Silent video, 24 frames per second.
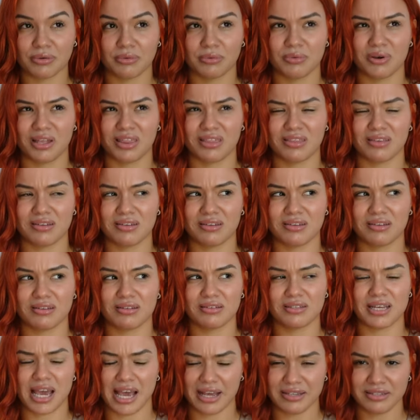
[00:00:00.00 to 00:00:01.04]
with
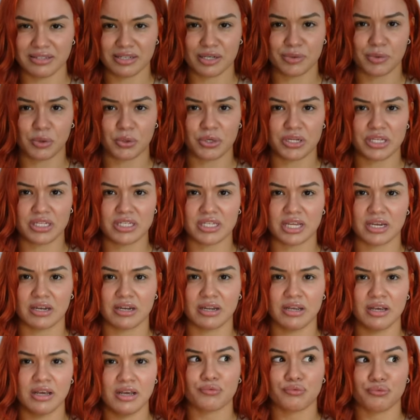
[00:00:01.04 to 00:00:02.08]
testimonies
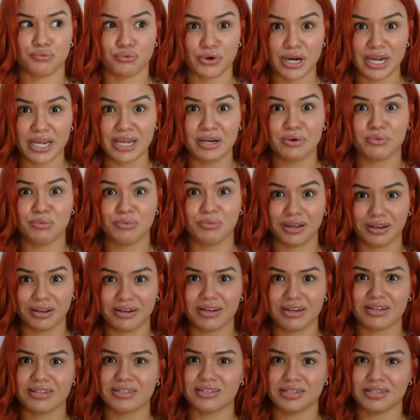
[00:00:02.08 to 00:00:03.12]
and written
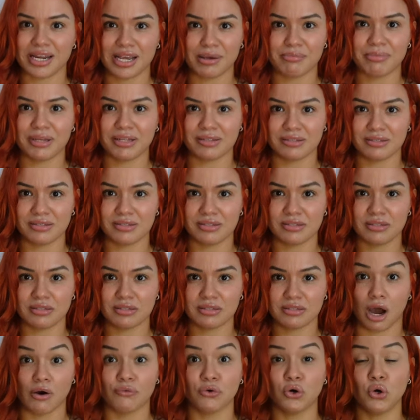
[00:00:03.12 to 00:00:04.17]
witness statements
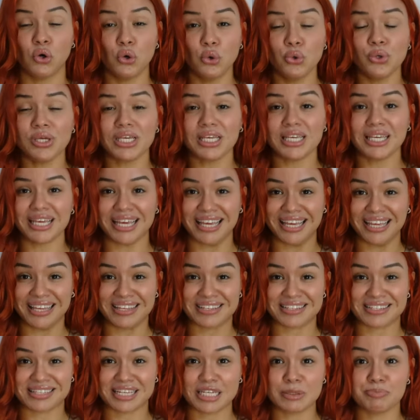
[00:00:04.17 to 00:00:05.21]
of who he
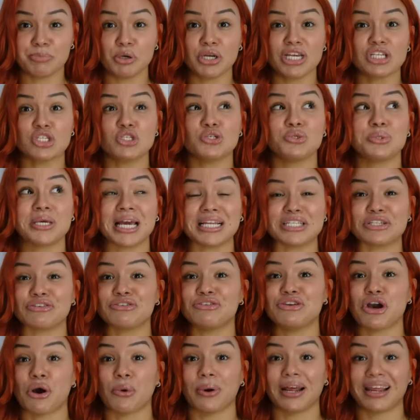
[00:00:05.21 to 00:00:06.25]
is. This book is to get to
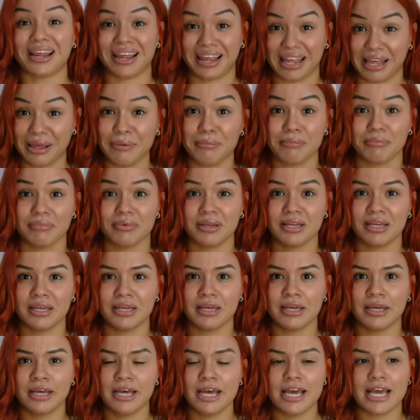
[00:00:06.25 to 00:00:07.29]
know him.
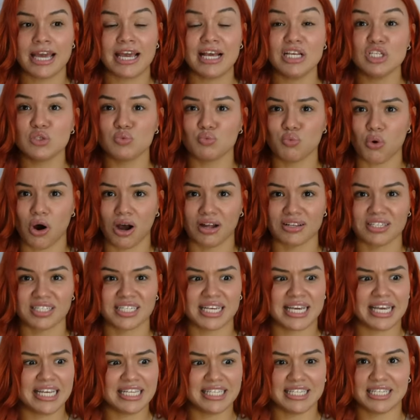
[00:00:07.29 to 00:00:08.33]
His wants,
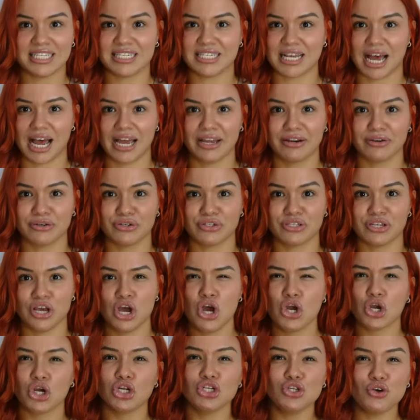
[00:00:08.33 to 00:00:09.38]
his desires.
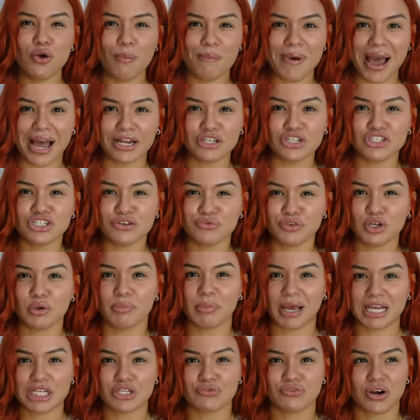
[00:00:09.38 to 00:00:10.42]
Could you imagine if your
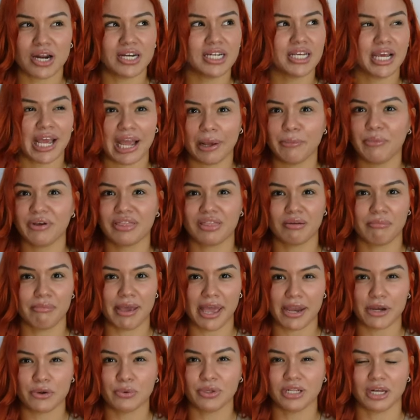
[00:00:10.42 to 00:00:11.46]
best friend came with a
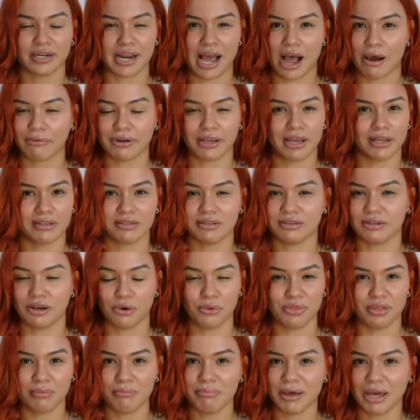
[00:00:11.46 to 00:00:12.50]
manual on how to get to
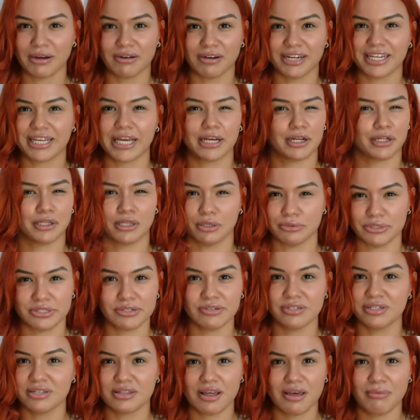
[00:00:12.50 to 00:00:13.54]
know them better and get
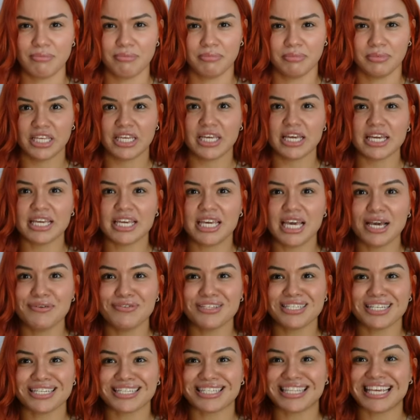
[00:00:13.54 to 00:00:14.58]
closer to them? He
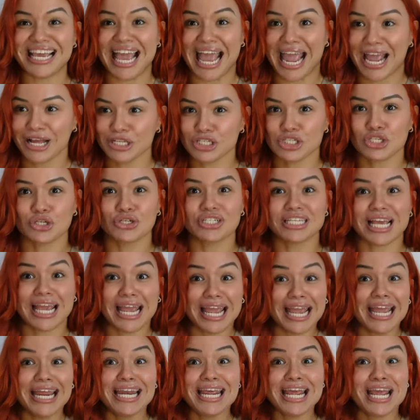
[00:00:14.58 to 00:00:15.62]
gives us the answers
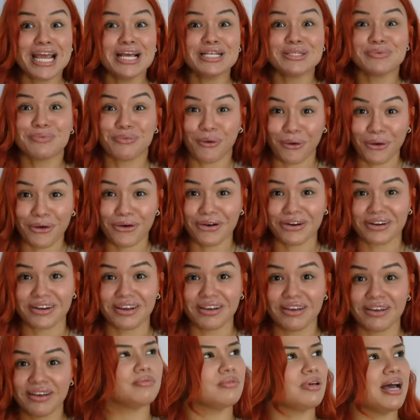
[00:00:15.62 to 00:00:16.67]
in his word.
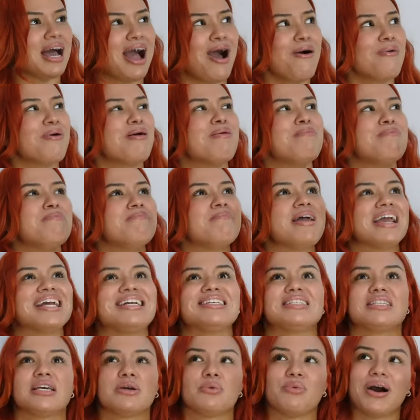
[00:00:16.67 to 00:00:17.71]
How
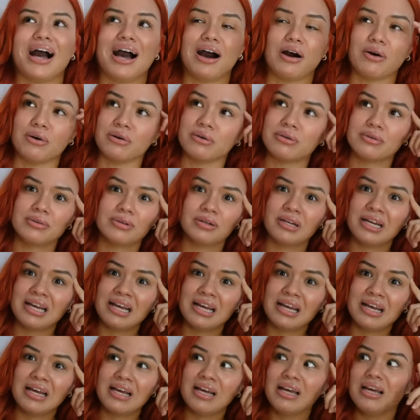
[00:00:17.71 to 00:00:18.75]
amazing. Wow.
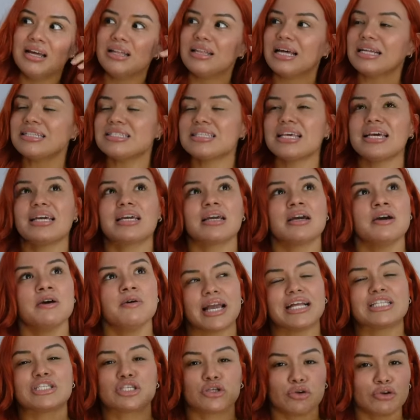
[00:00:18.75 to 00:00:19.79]
That's like,
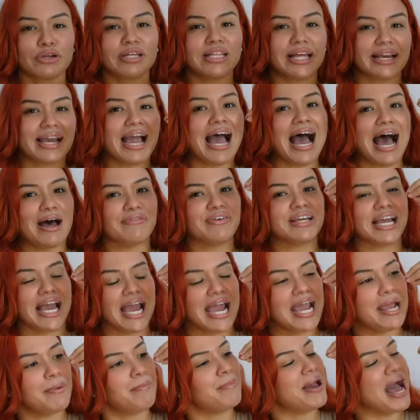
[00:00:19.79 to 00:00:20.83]
it's literally like having
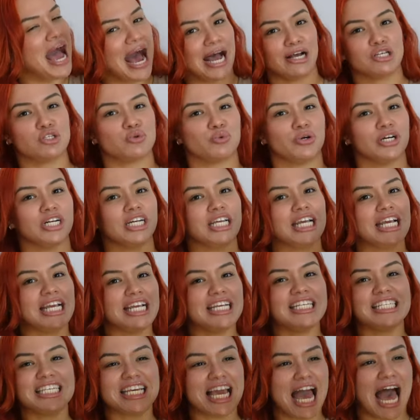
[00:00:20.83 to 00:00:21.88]
a password,
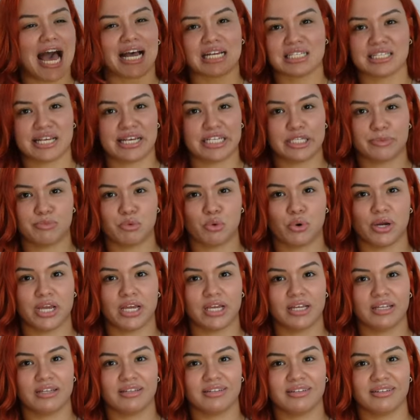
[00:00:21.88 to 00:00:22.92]
easy access
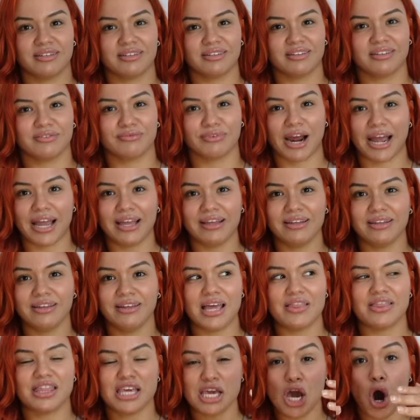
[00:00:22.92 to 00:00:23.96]
point, right?
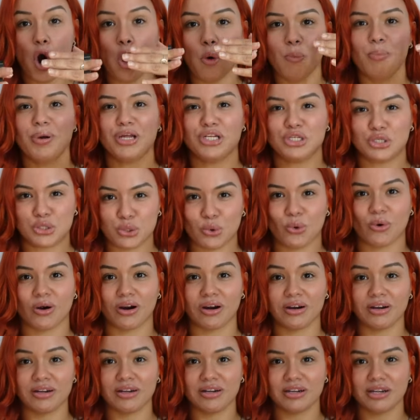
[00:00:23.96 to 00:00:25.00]
The open
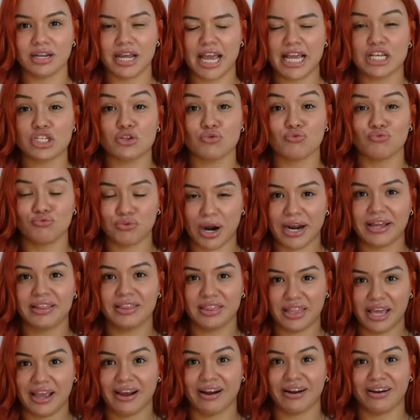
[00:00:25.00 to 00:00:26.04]
door is
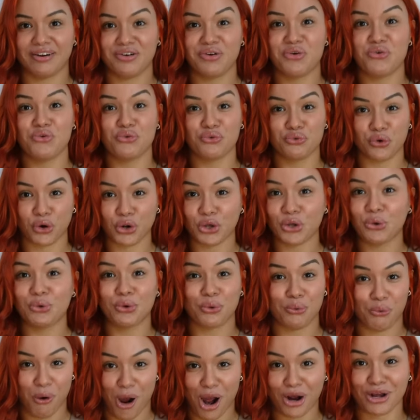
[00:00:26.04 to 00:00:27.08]
right there for you
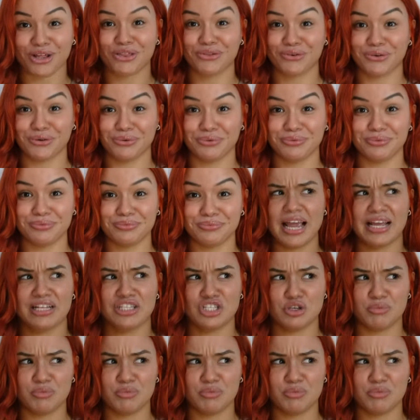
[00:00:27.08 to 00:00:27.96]
to walk through and